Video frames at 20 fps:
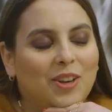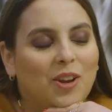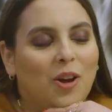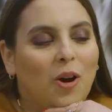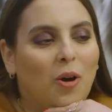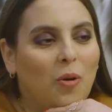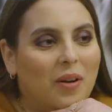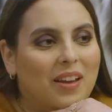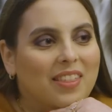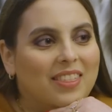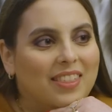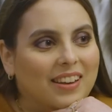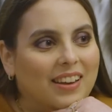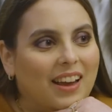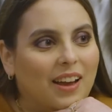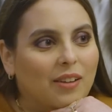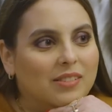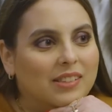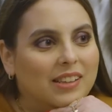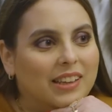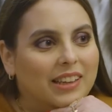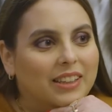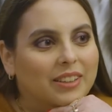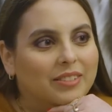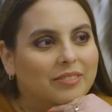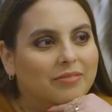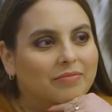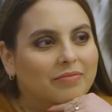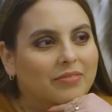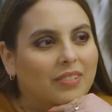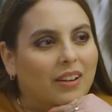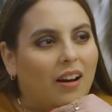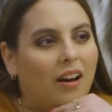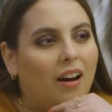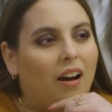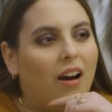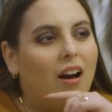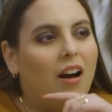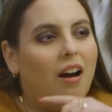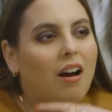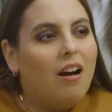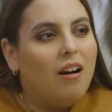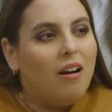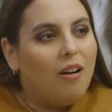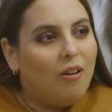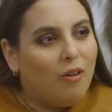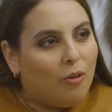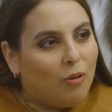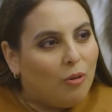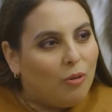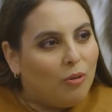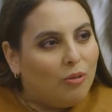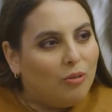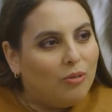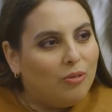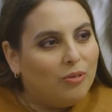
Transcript: No, I think I was like, oh.